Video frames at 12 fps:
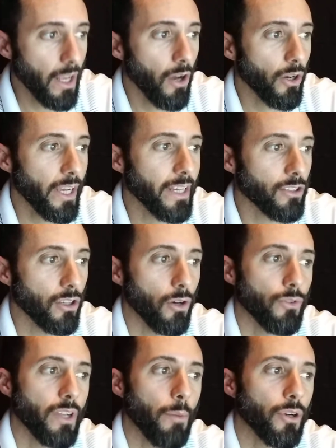Okay, so
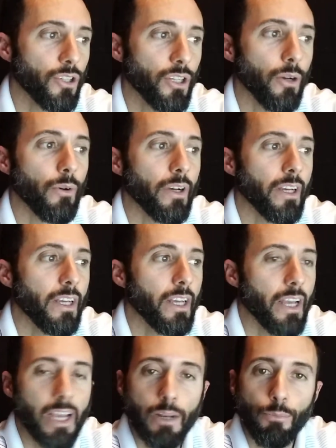number 2,
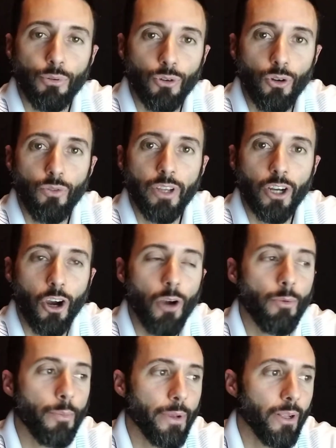improve the
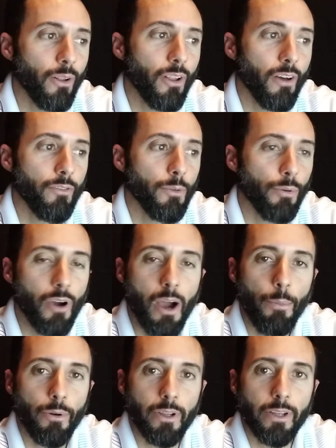curb appeal of the
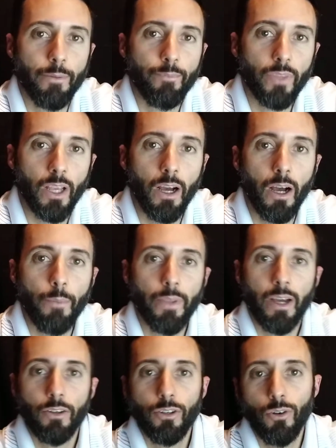property.
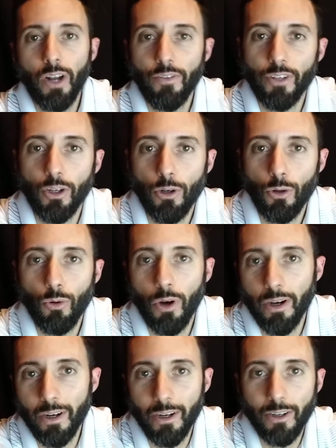Now, you don't have to
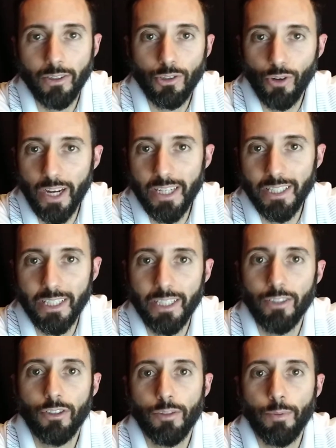go crazy
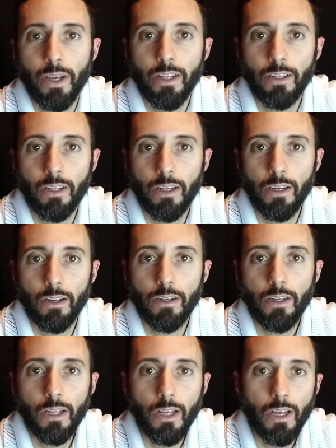here and spend
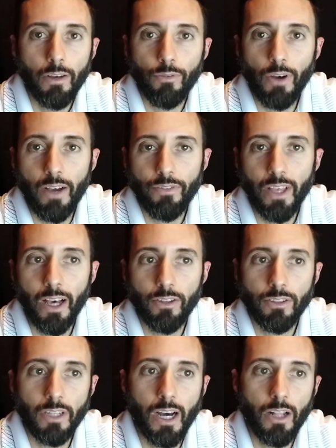
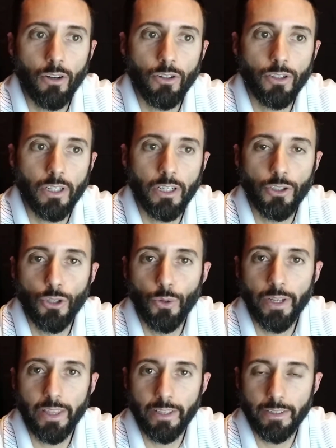$5,000 in
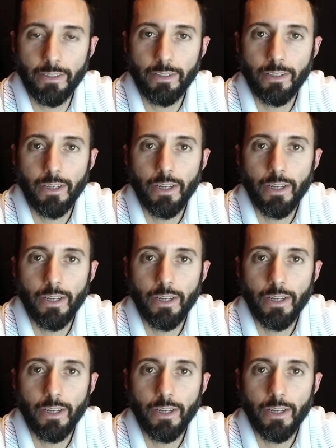doing this.